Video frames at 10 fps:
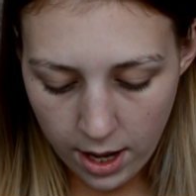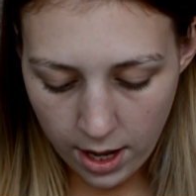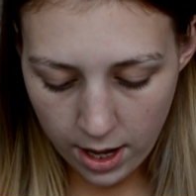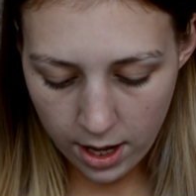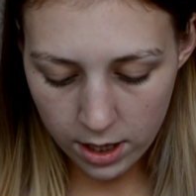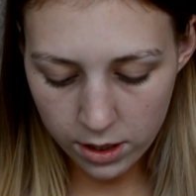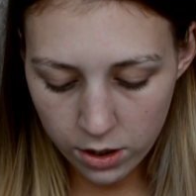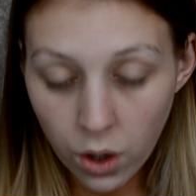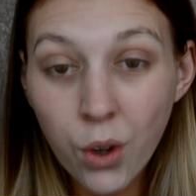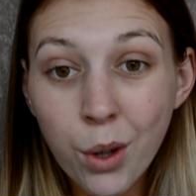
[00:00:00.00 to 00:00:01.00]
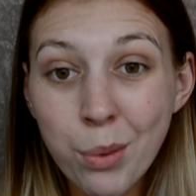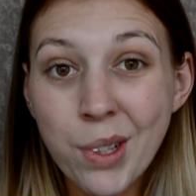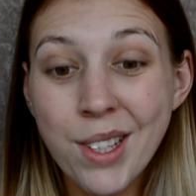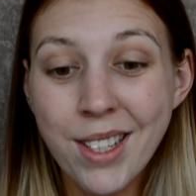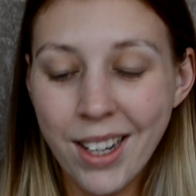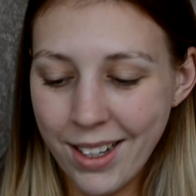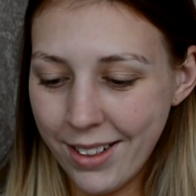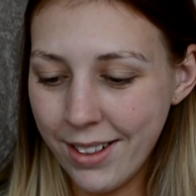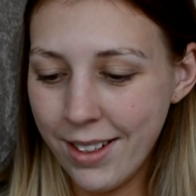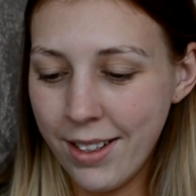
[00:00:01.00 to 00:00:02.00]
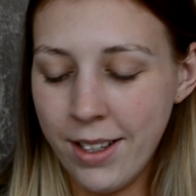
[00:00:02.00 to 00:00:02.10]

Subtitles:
And almost done.